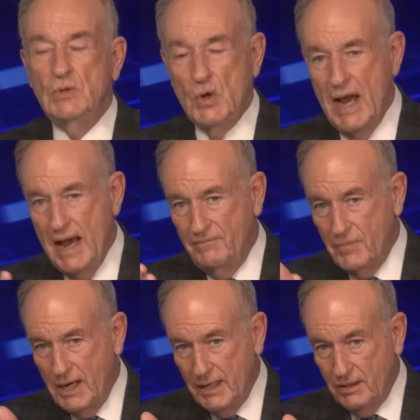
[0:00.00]
you have
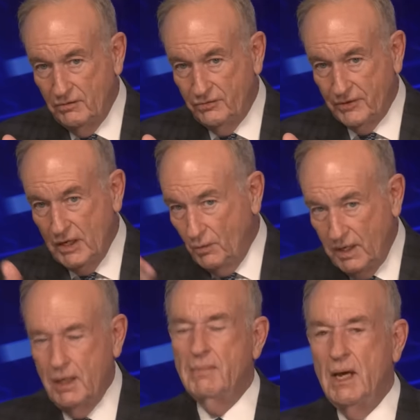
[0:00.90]
my
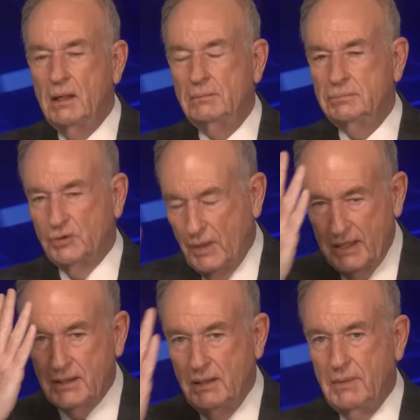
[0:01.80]
secret email,
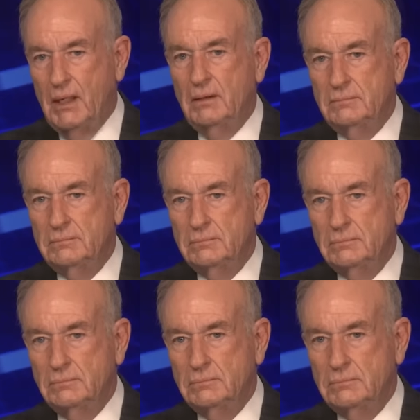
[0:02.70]
direct email,
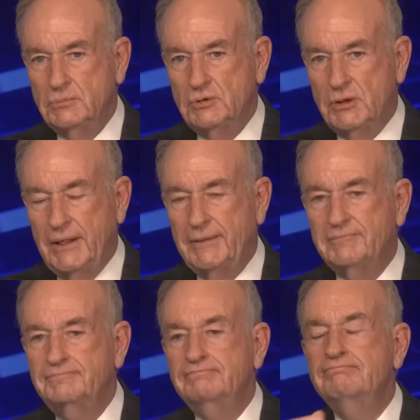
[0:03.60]

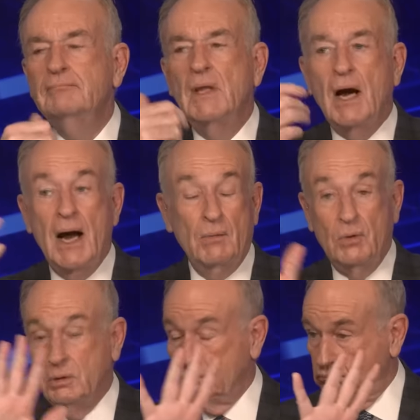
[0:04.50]
right? I
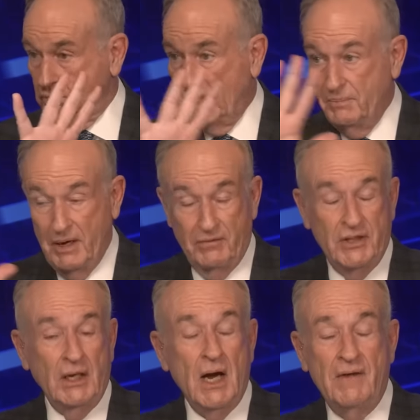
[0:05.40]
will keep
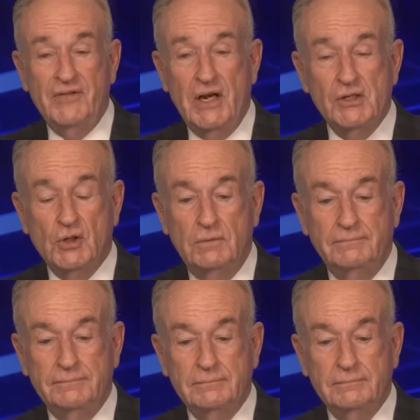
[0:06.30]
everything confidential.